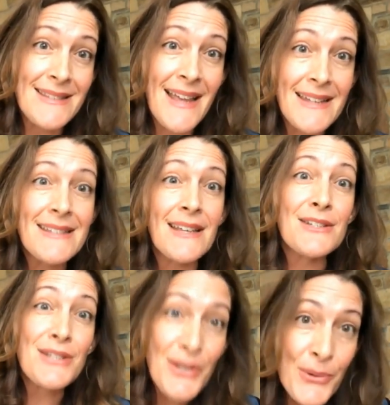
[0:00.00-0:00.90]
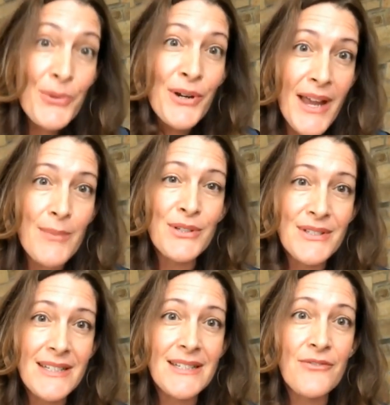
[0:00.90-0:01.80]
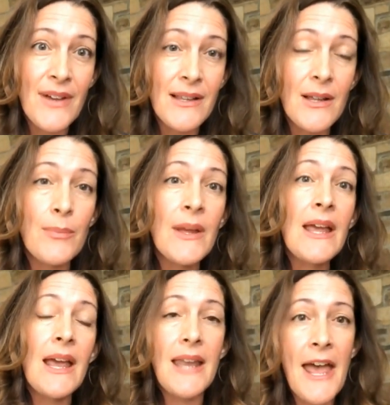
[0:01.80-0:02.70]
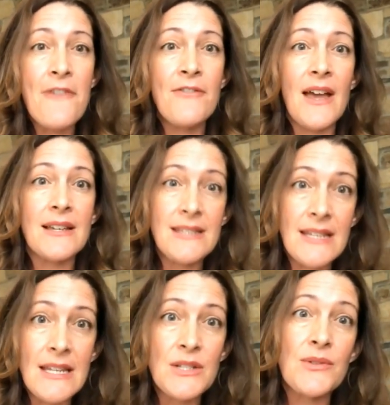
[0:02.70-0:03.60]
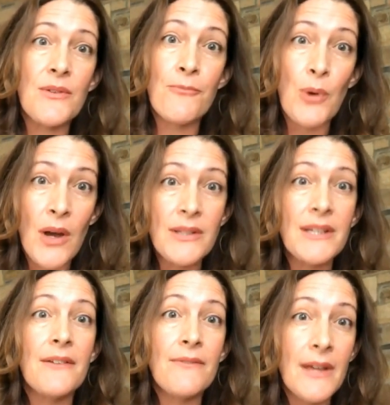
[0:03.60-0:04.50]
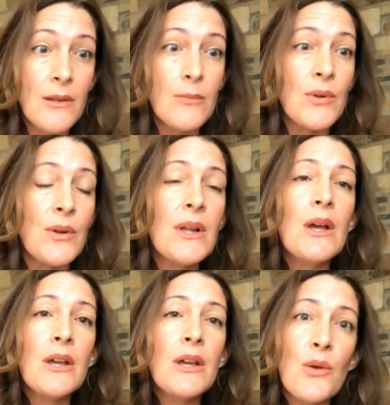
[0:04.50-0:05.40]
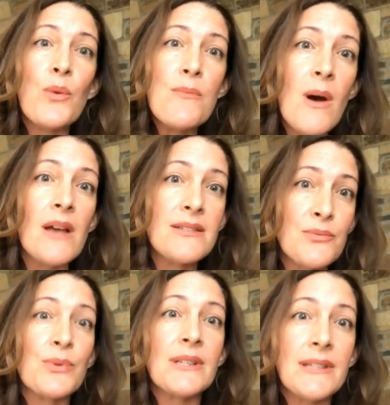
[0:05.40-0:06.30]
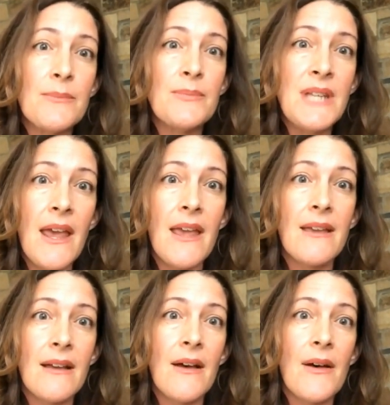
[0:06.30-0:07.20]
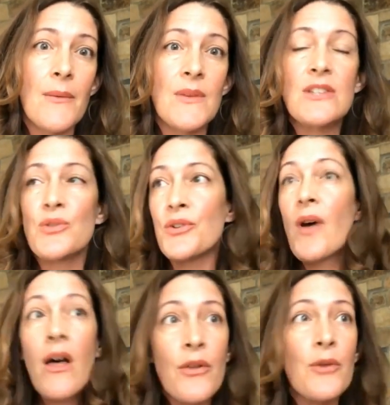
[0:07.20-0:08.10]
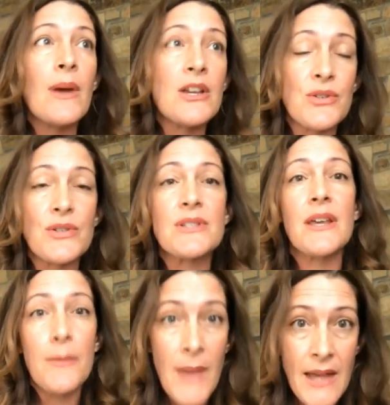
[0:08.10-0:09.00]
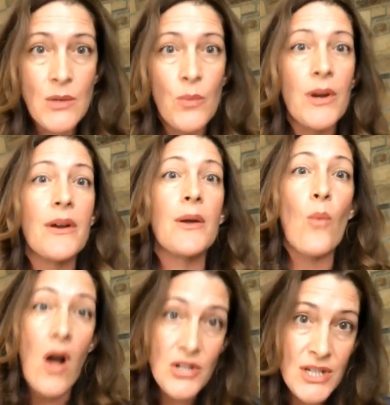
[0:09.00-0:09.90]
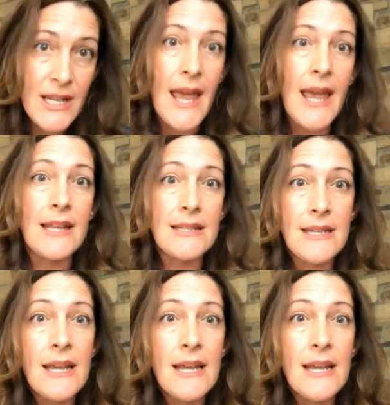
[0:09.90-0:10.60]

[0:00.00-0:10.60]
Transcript: That is, until we're able to develop and have vaccines broadly available, we must really take these sort of other measures like mask wearing, washing hands,